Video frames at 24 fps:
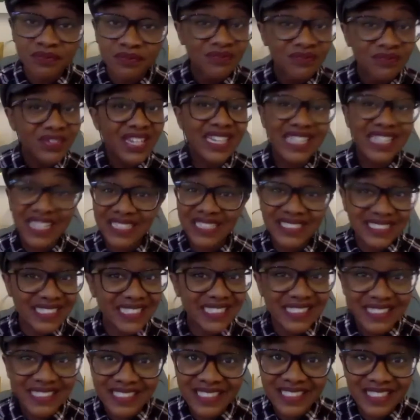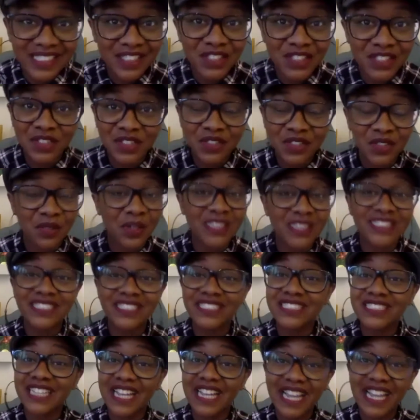I
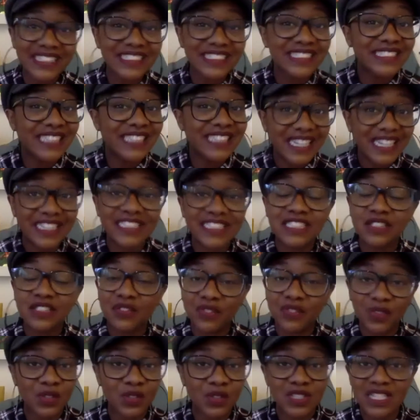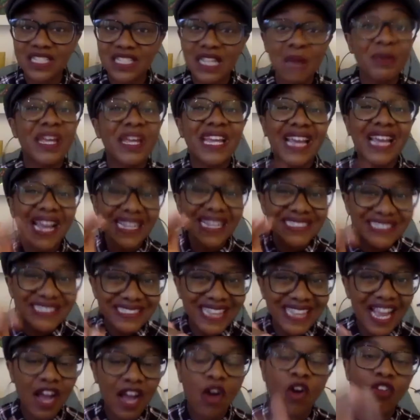just catch negative thoughts. I'm a
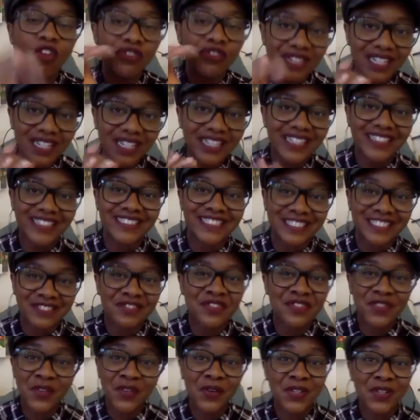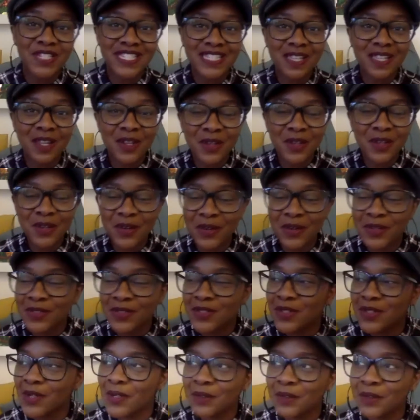catcher of negative thoughts,
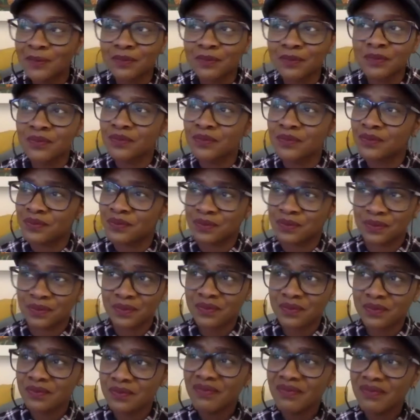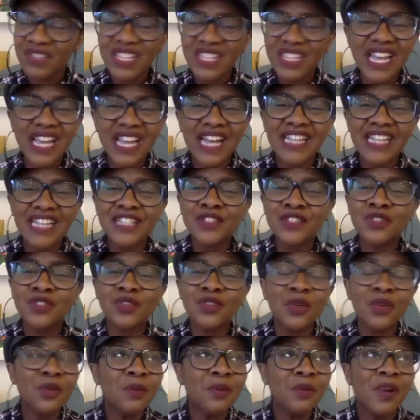So yeah, it's
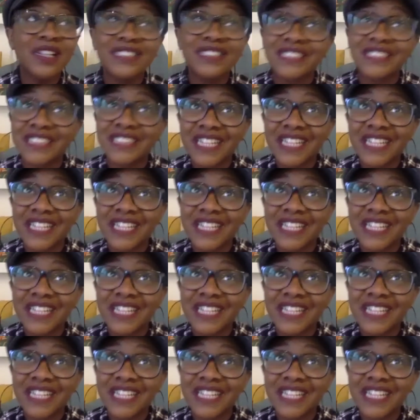so much.